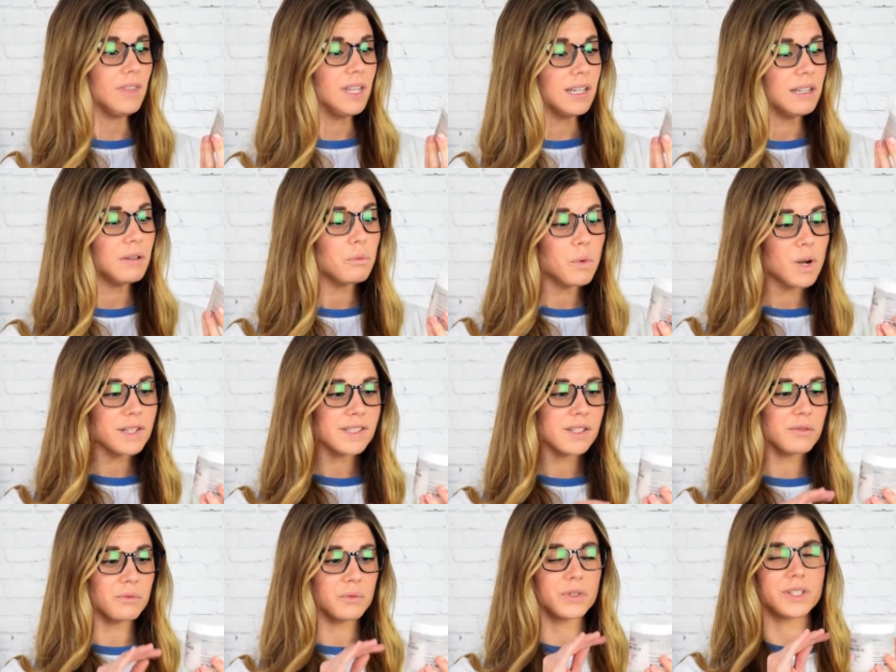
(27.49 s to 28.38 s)
it
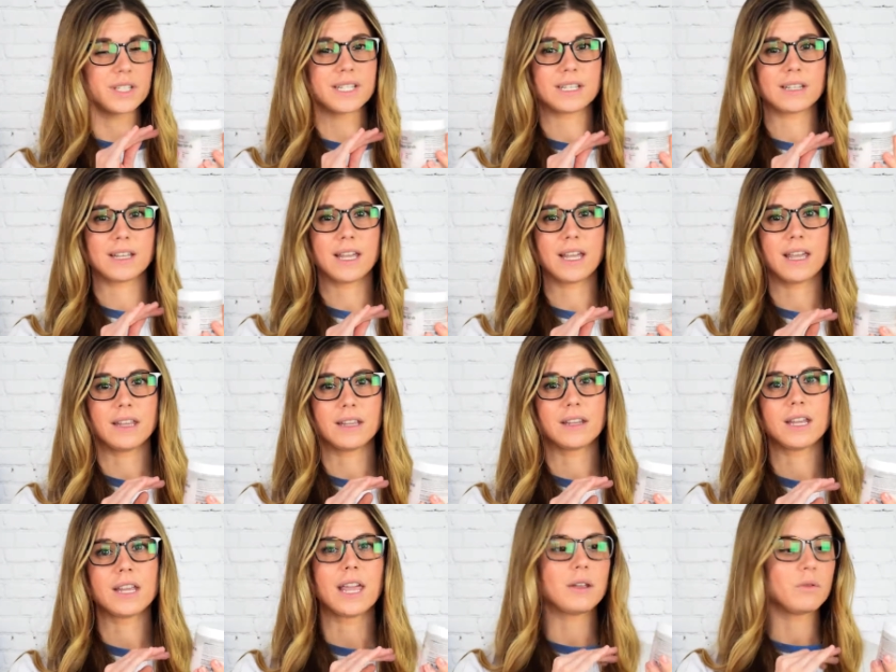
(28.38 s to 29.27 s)
wasn't really,
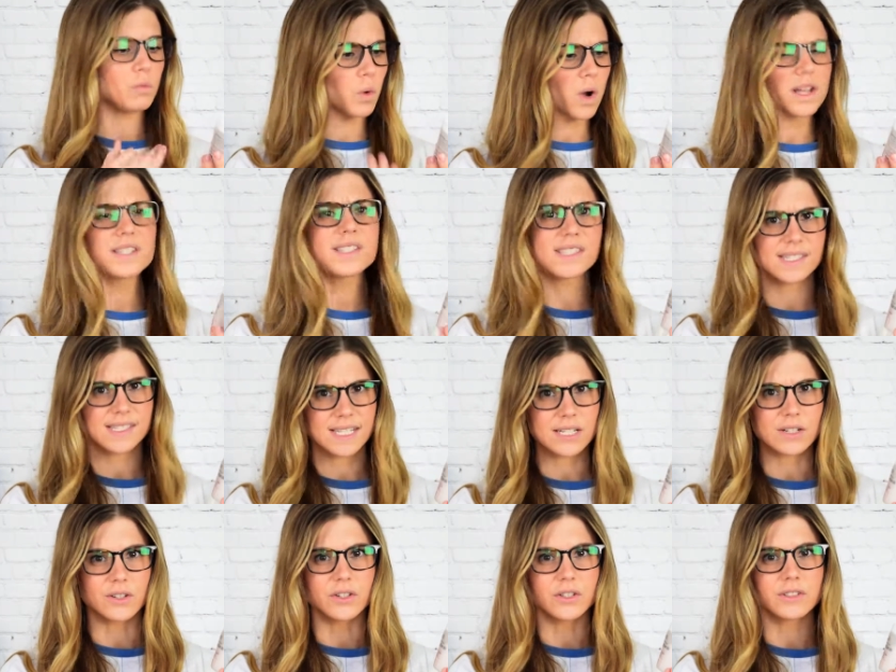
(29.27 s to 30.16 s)
it was
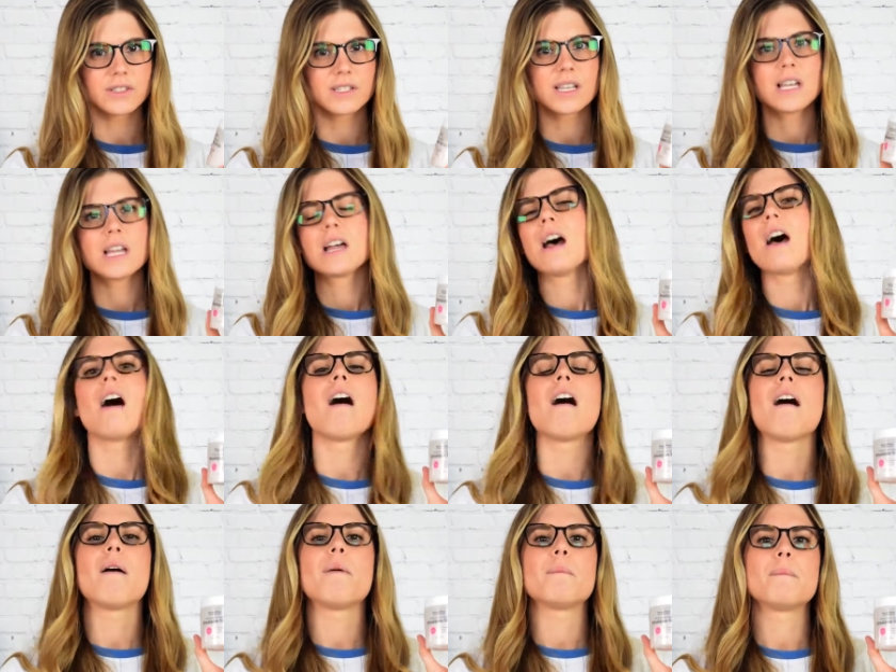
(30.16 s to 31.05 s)
sealed,
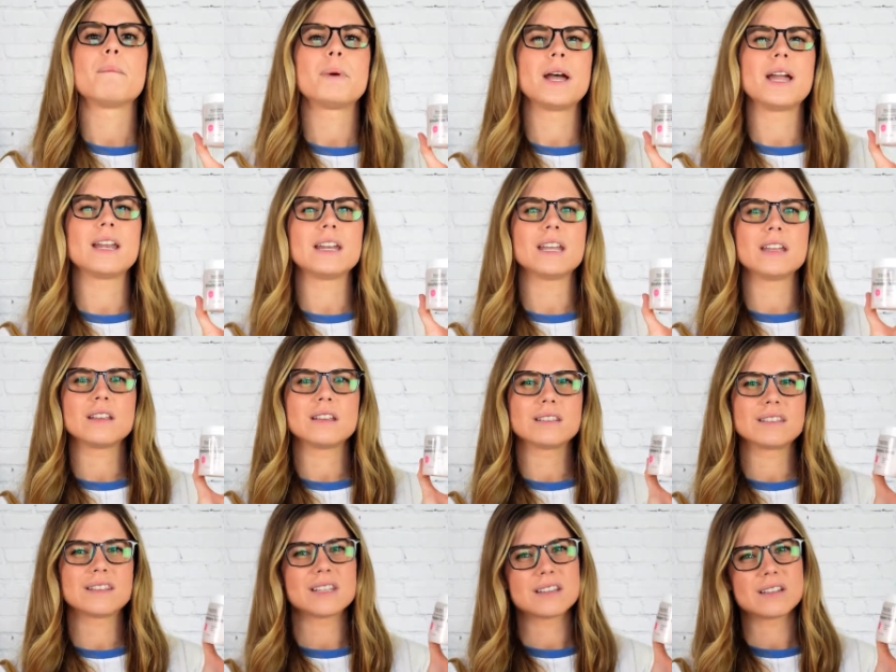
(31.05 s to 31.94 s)
but
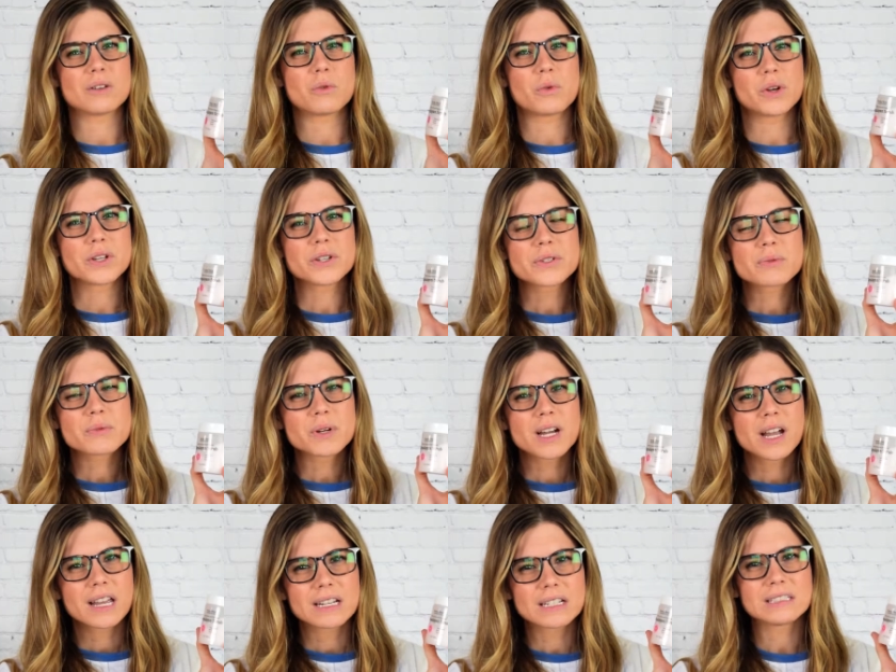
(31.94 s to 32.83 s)
the oils were
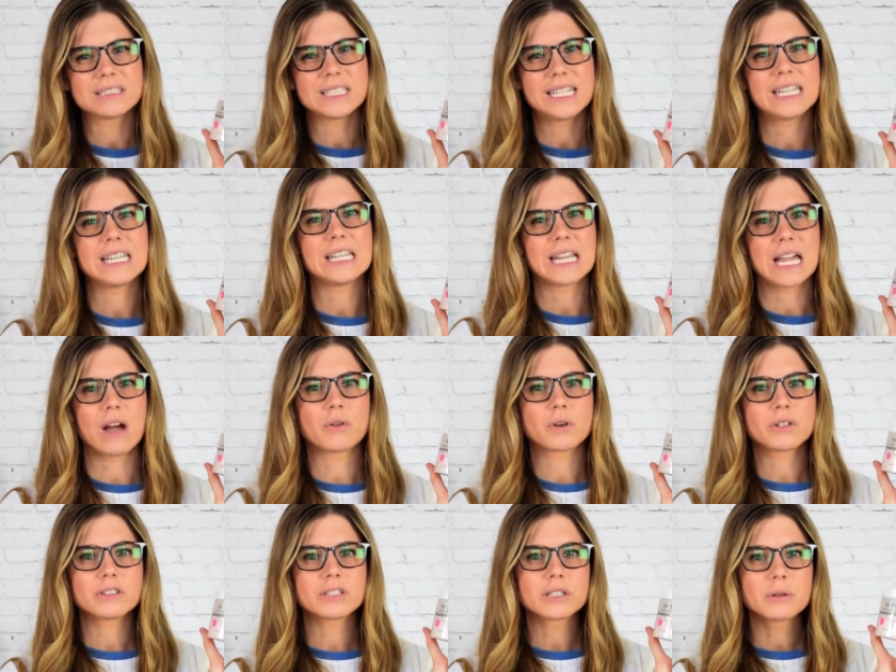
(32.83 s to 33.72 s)
kind of leaking
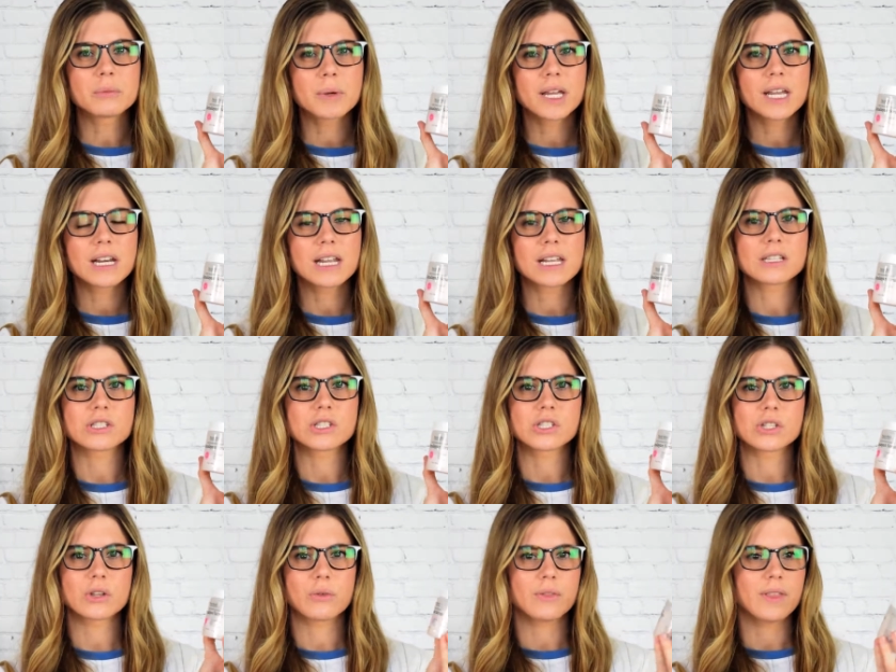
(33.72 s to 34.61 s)
out a little bit, and
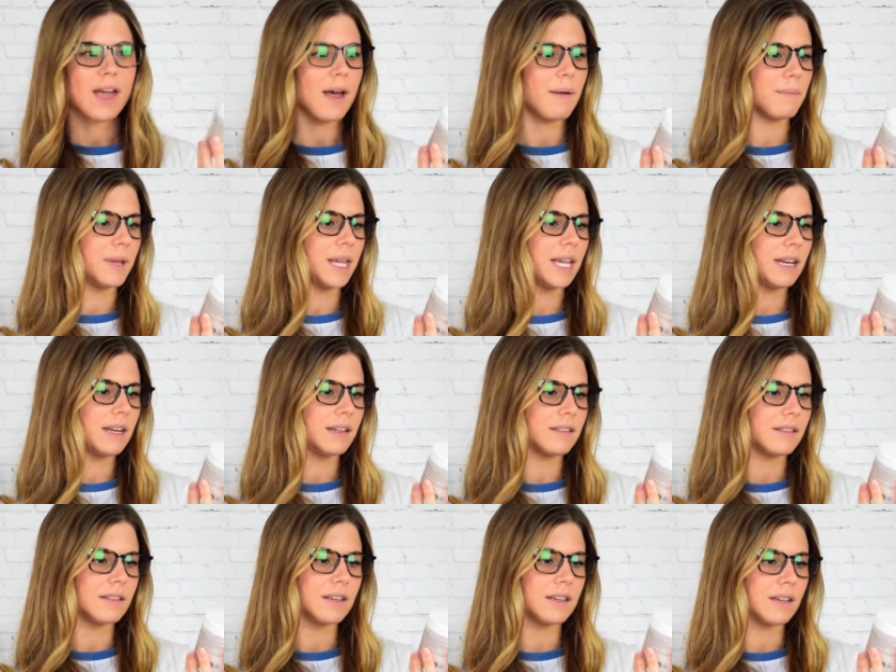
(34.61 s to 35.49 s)
so that made
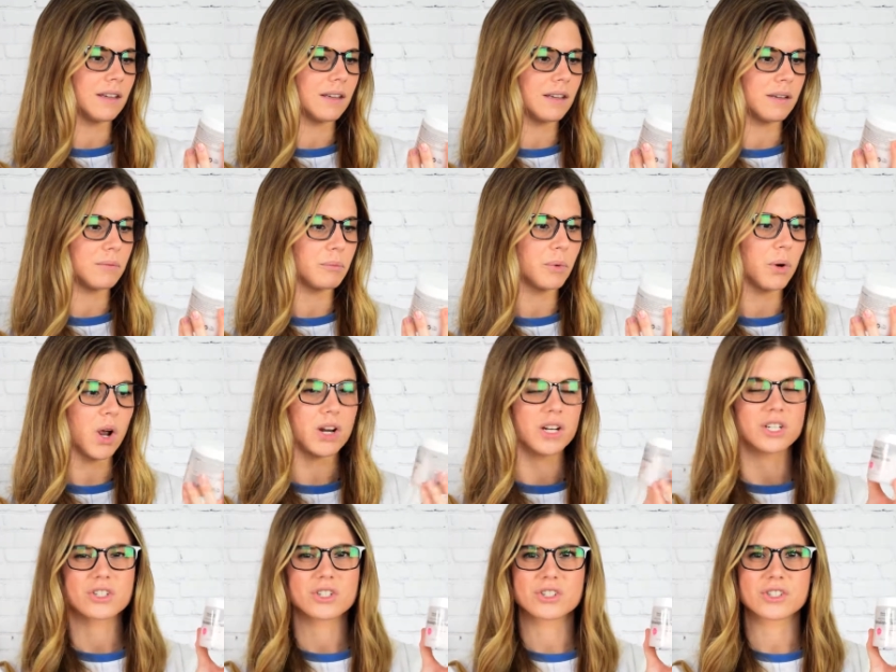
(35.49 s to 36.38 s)
the
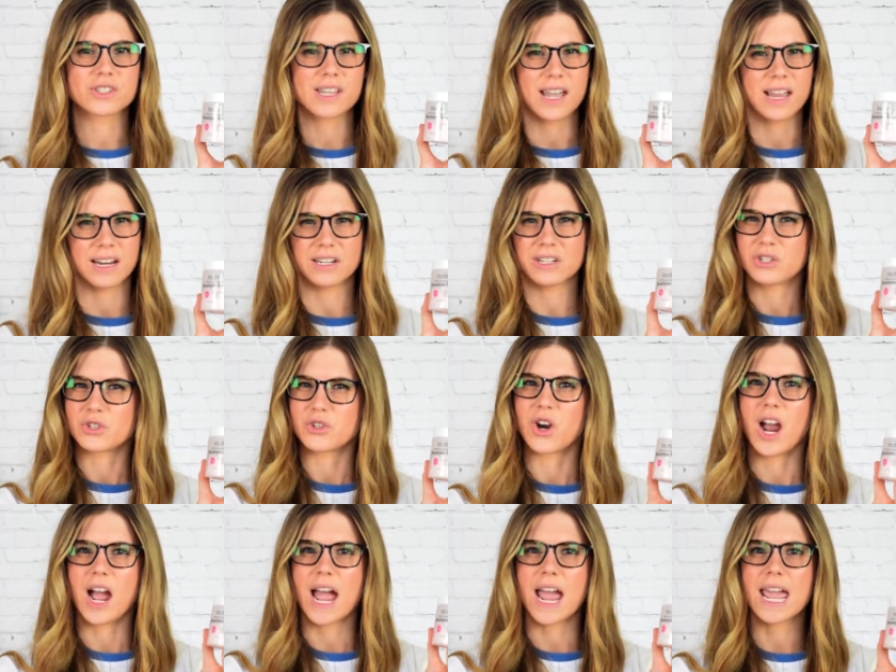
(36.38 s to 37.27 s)
product just kind of
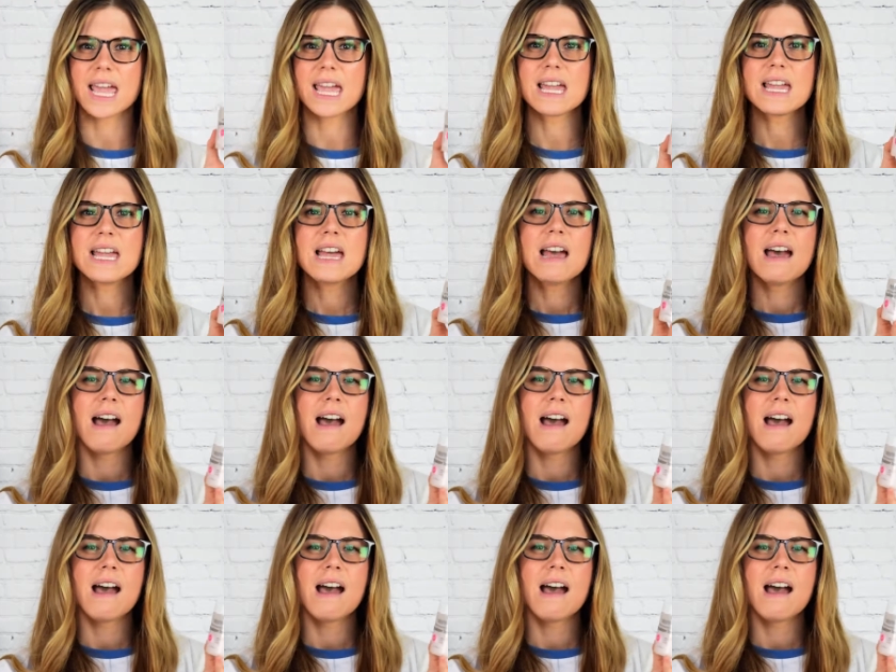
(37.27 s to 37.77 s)
dry.